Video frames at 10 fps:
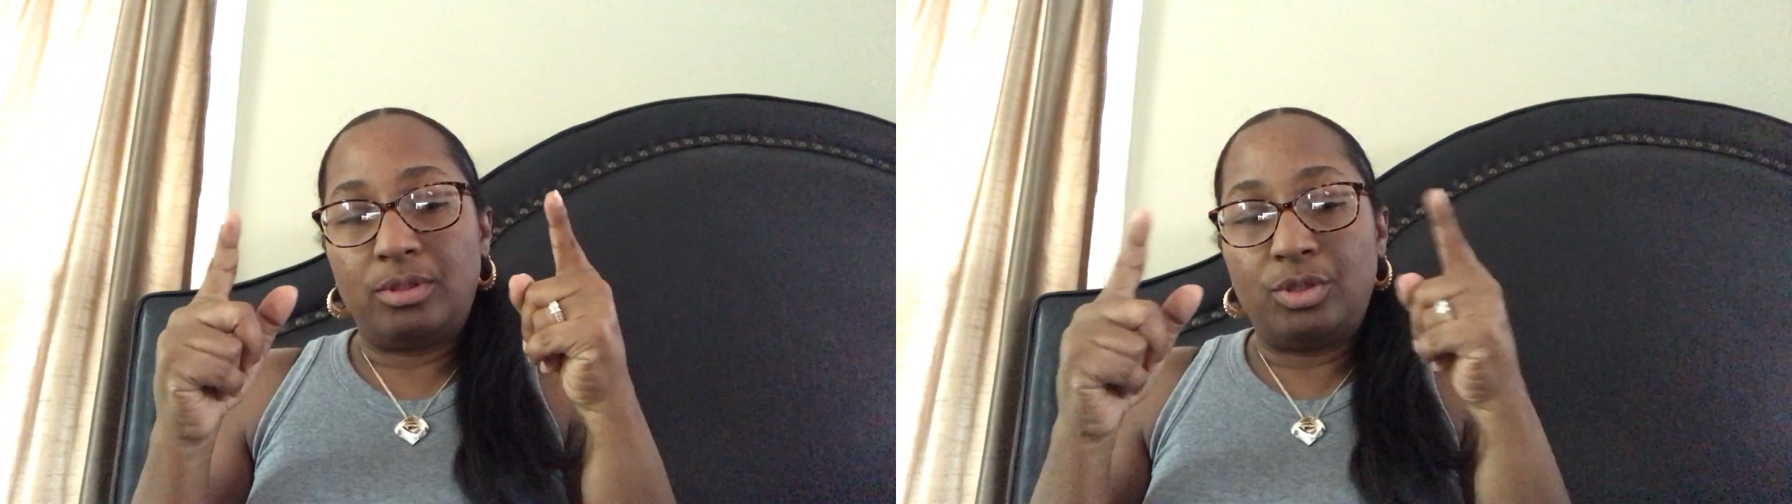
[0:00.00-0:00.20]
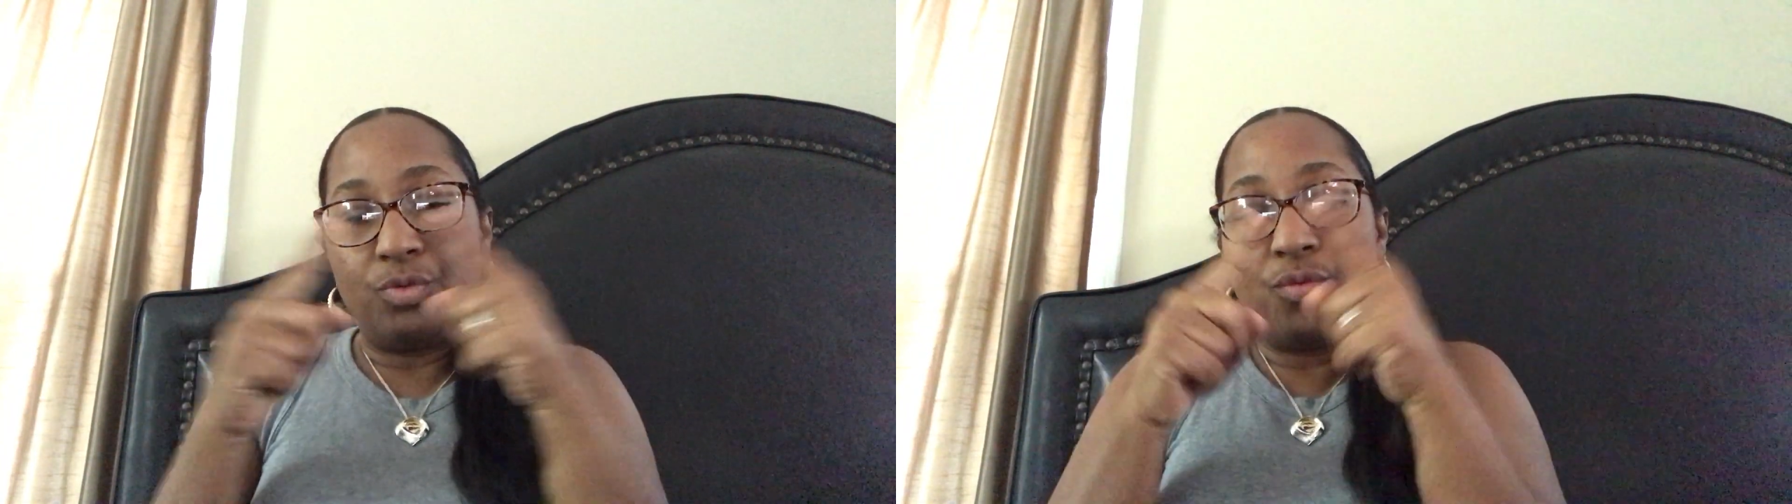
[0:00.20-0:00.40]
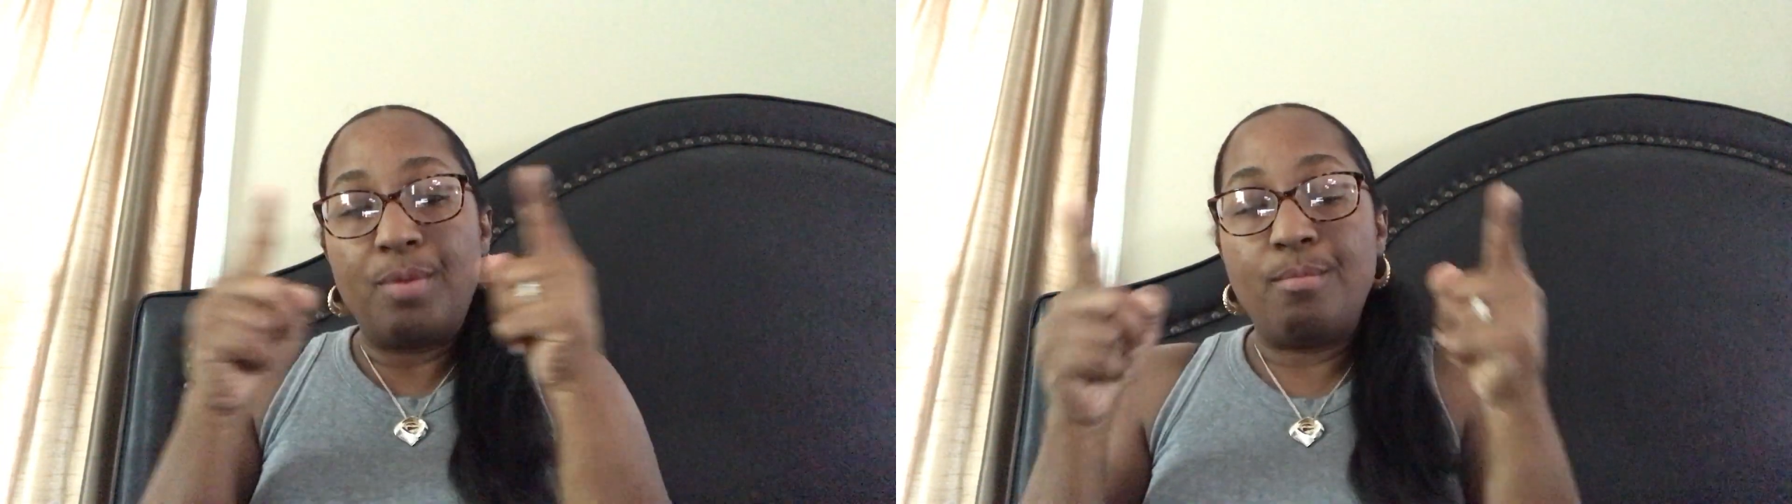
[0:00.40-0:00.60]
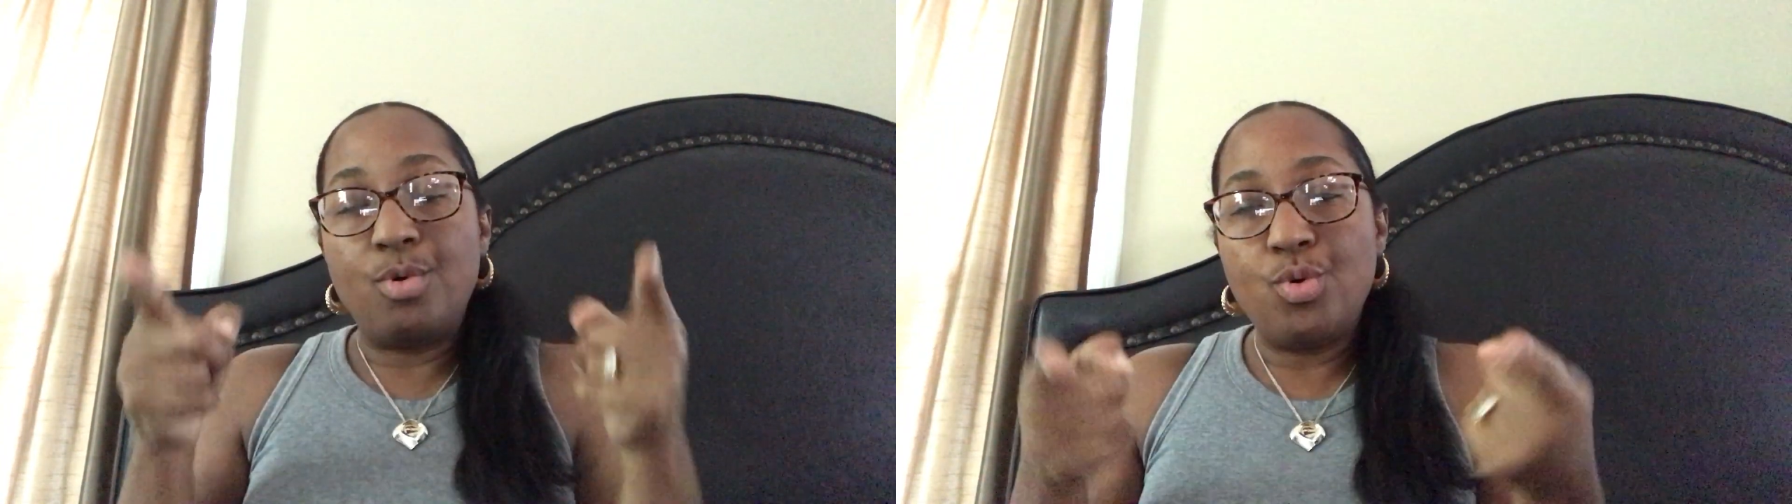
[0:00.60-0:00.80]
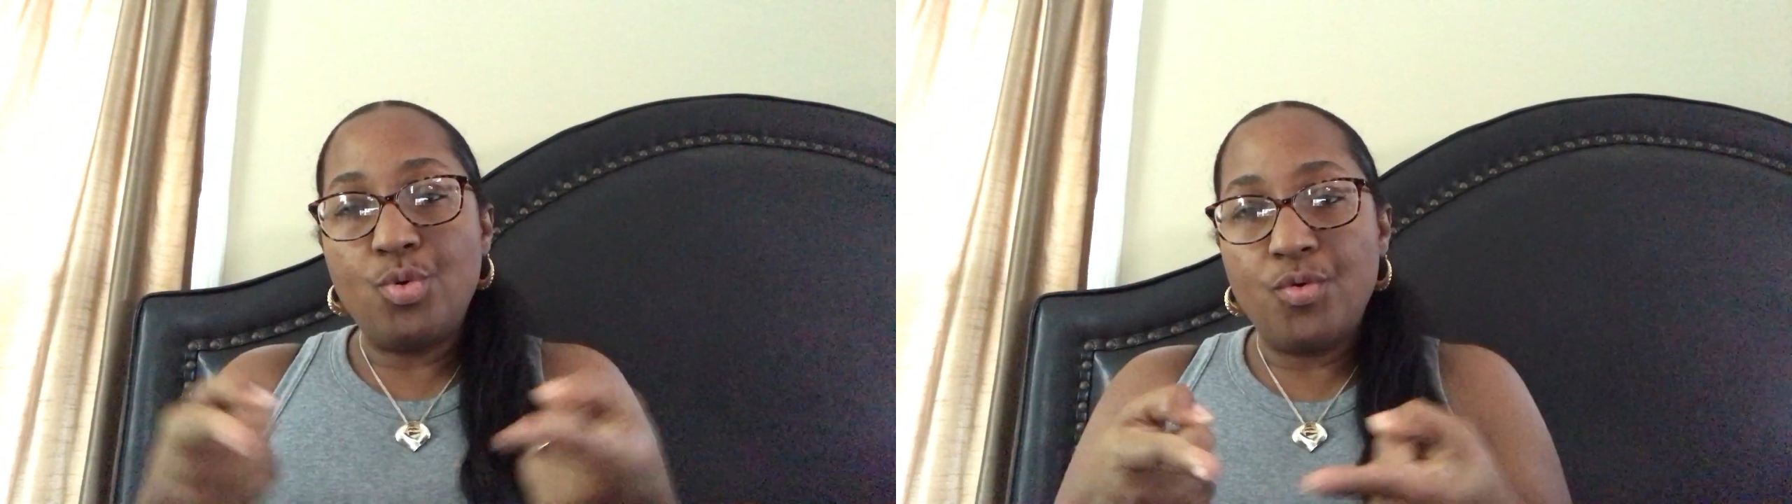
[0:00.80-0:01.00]
to
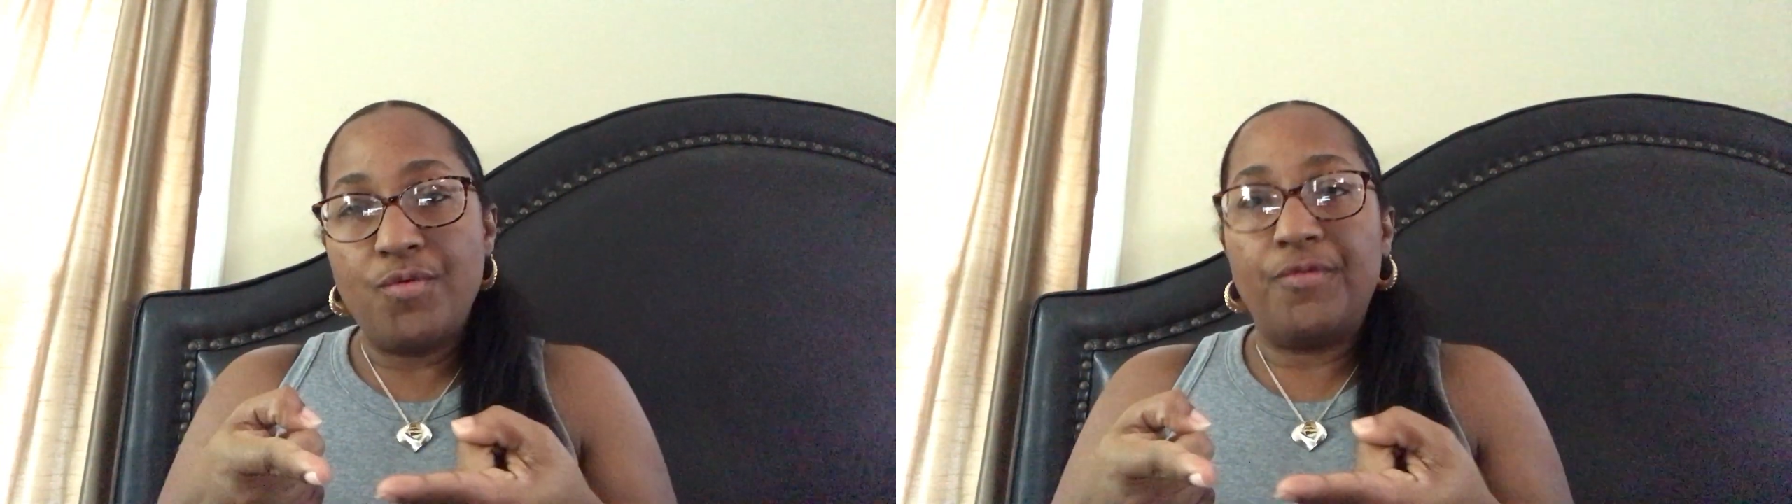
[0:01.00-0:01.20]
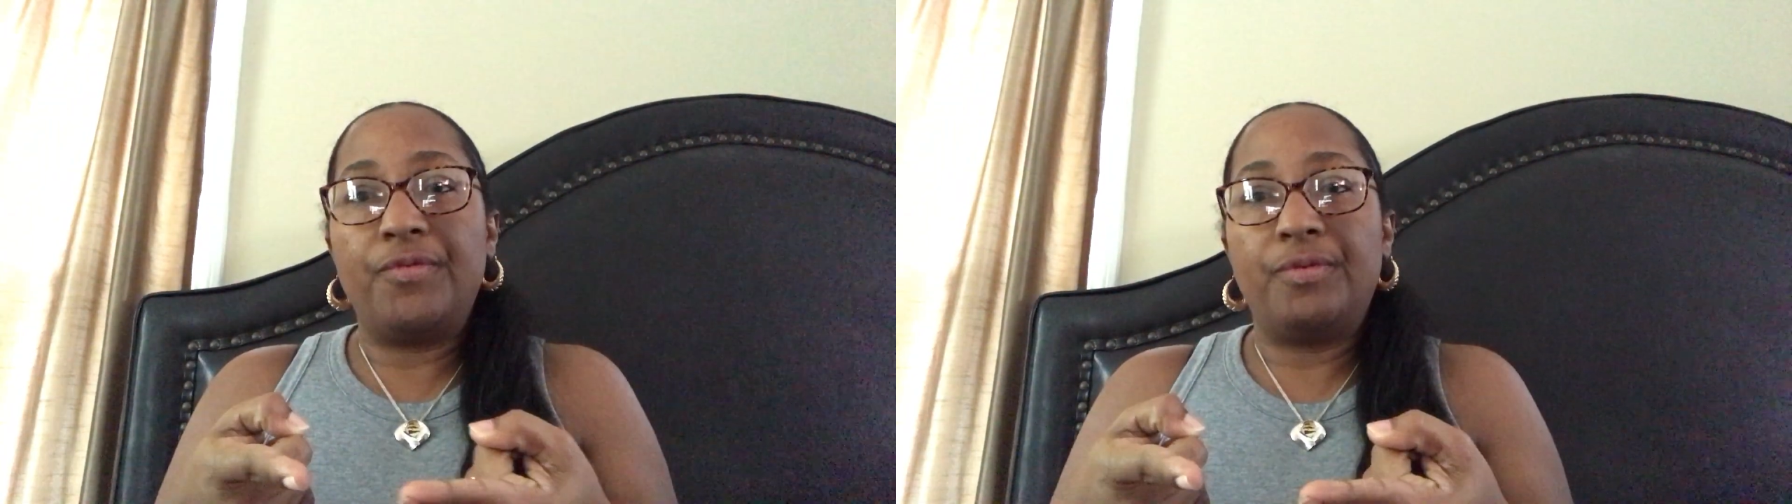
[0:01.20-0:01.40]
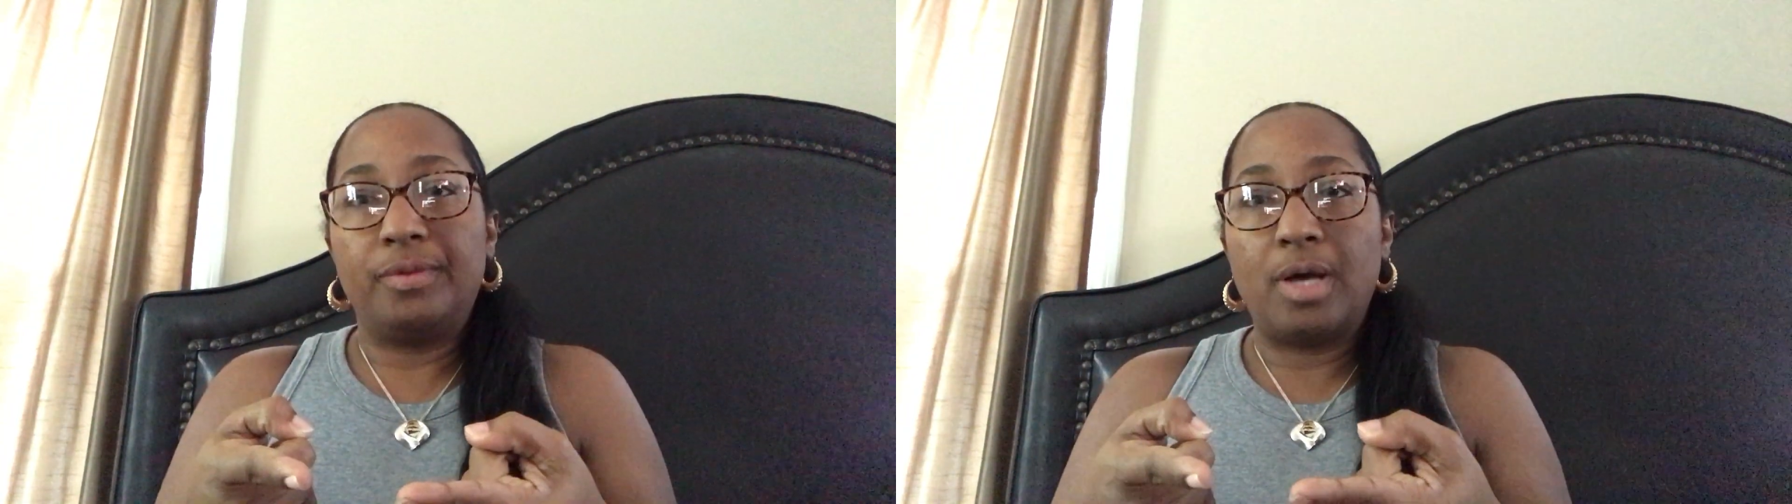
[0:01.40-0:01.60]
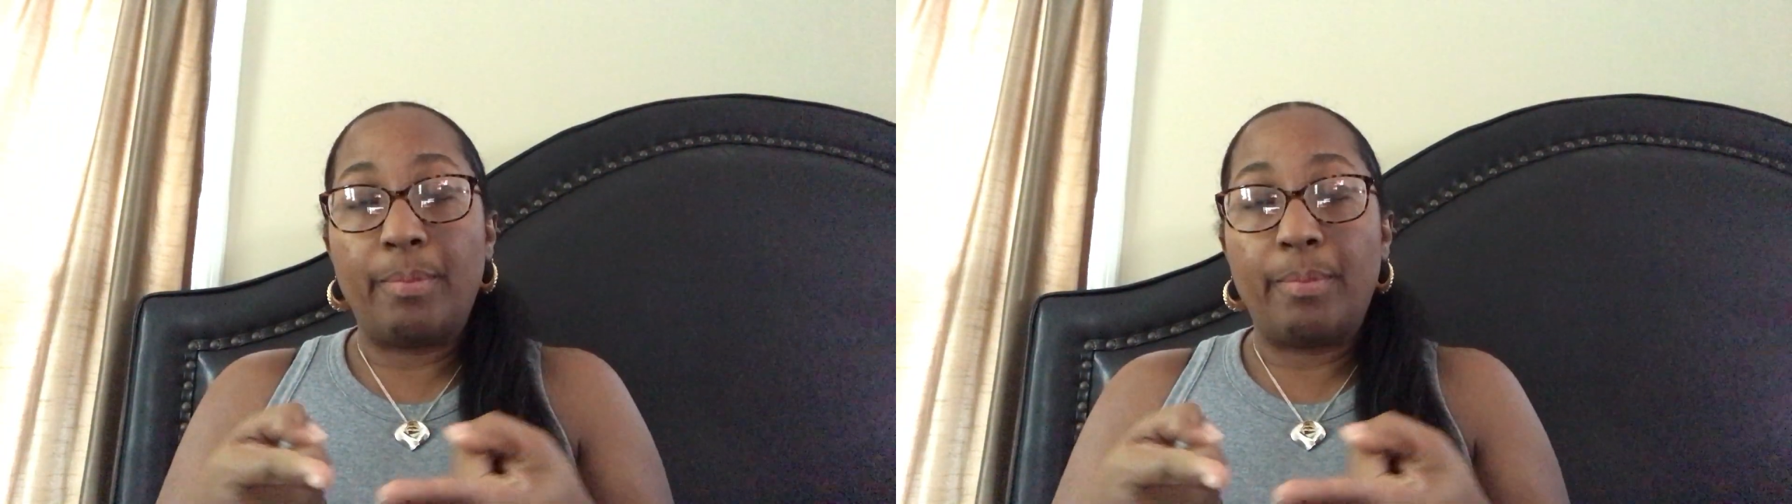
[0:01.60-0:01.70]
remove